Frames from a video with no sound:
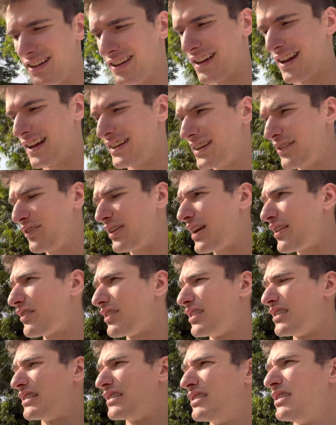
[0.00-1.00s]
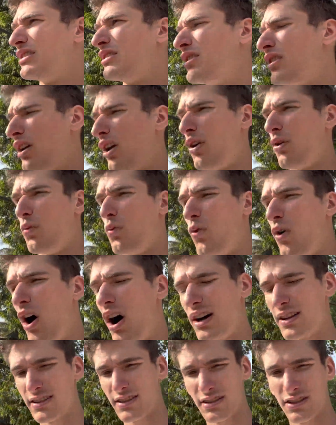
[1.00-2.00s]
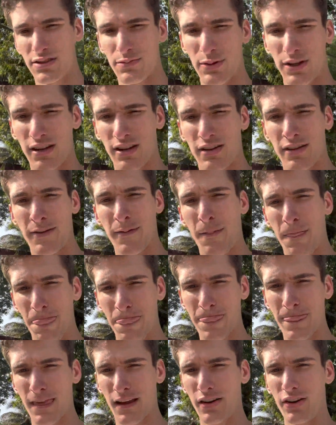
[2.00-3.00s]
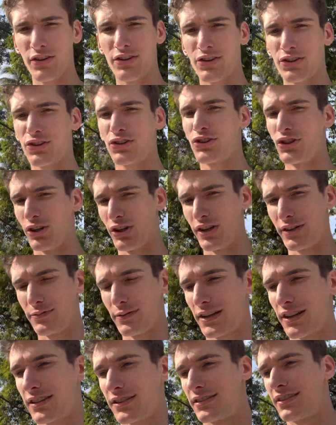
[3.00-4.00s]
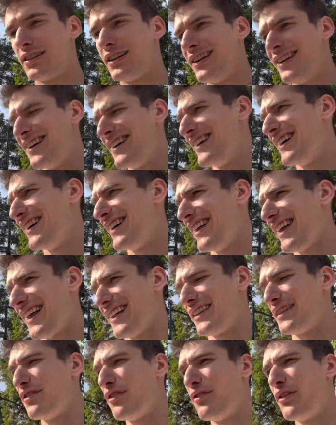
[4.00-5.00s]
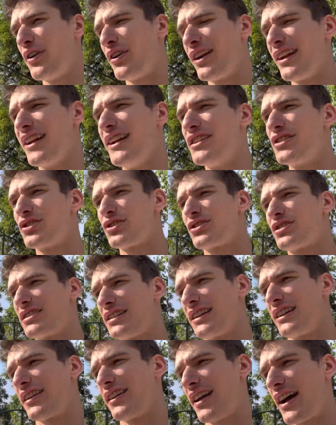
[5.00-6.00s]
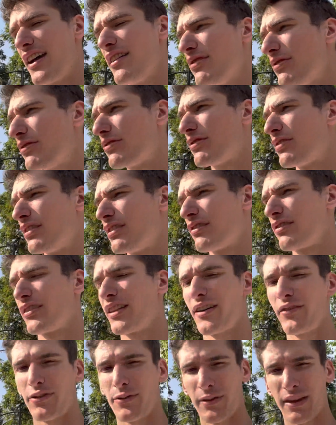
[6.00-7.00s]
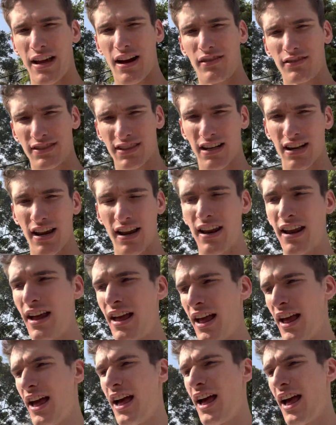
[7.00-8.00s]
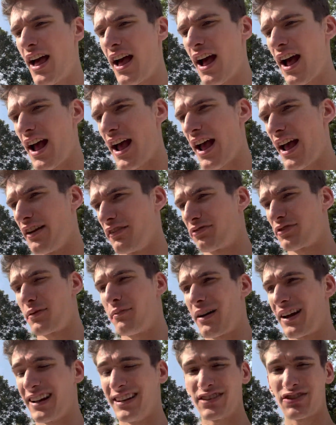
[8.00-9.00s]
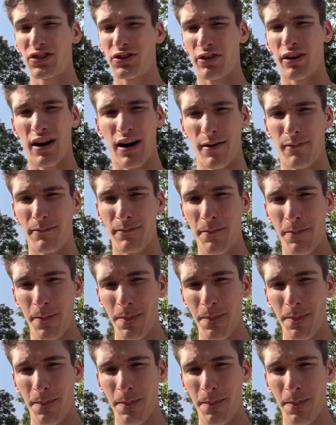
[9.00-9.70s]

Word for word: I definitely have a, a want to be understood because I live a very interesting life that from the outside and from my Instagram,